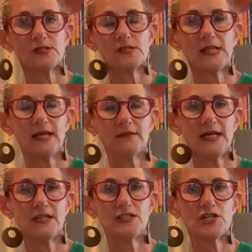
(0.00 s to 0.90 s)
Is that
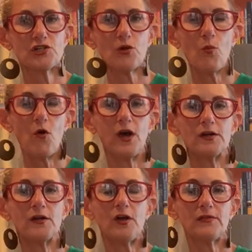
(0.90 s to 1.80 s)
additional
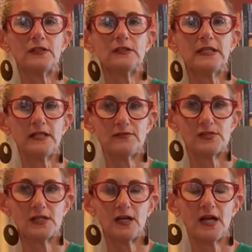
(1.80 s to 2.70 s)
water on the leaves
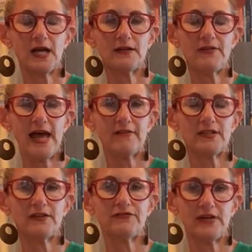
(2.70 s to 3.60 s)
can kind of have
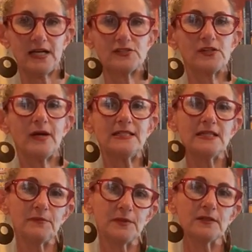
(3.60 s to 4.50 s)
an effect. So I
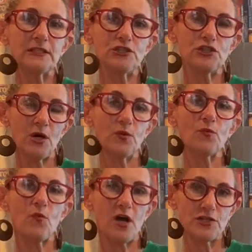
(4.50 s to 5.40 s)
typically don't
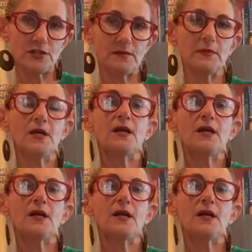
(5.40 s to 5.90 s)
wash them.